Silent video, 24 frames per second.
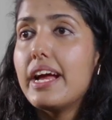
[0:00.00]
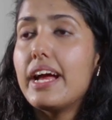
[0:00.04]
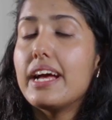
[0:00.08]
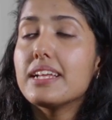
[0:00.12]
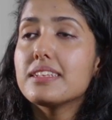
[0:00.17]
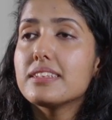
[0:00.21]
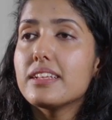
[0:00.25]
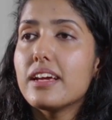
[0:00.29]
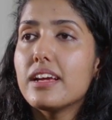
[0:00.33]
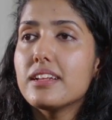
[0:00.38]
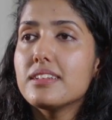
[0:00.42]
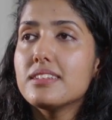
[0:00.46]

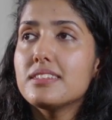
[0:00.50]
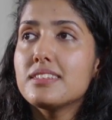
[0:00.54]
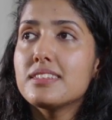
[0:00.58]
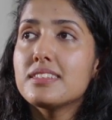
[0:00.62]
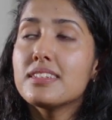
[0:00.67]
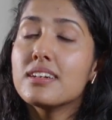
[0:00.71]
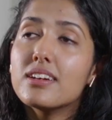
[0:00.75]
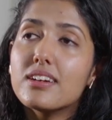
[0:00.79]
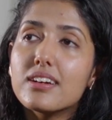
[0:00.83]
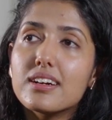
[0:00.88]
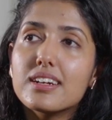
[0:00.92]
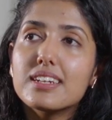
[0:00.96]
And then
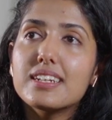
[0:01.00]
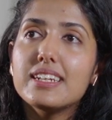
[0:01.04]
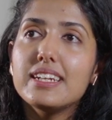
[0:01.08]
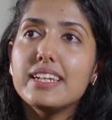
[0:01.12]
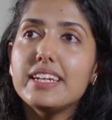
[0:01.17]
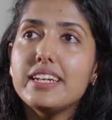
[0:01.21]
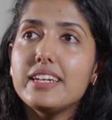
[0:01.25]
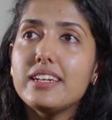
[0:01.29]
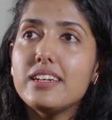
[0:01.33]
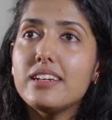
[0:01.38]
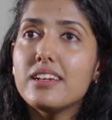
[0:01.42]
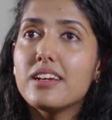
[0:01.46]

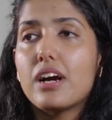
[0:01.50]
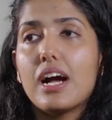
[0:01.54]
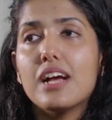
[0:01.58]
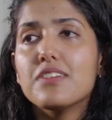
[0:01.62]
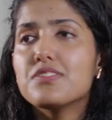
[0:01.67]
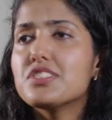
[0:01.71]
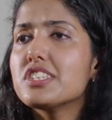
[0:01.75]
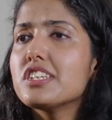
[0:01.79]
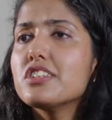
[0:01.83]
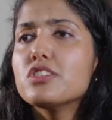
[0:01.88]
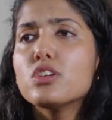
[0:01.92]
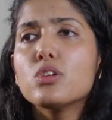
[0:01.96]
thirdly,
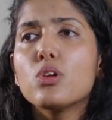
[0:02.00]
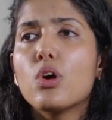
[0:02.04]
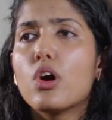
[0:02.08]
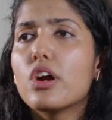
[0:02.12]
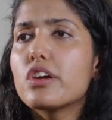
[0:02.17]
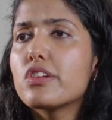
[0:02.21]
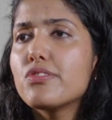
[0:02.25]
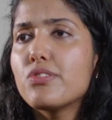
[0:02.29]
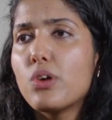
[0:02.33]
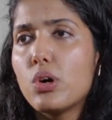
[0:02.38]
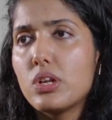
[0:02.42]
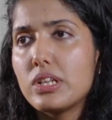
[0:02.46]
I've seen a
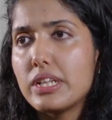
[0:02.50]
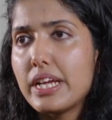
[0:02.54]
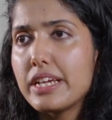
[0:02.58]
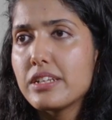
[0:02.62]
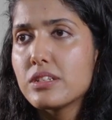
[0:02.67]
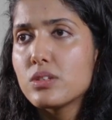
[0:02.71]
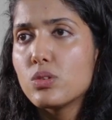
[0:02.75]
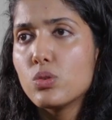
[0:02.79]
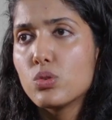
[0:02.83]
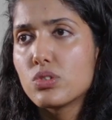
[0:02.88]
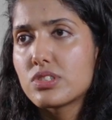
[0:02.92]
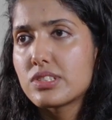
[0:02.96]
lot of
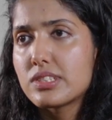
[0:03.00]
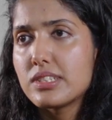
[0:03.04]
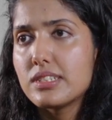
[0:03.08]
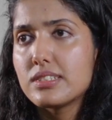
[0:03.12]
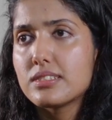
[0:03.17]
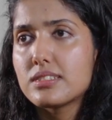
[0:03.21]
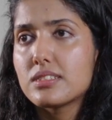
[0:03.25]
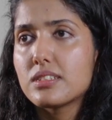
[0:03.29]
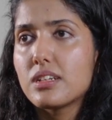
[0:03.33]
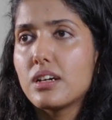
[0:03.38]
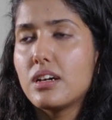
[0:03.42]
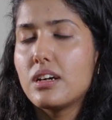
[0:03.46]
online courses.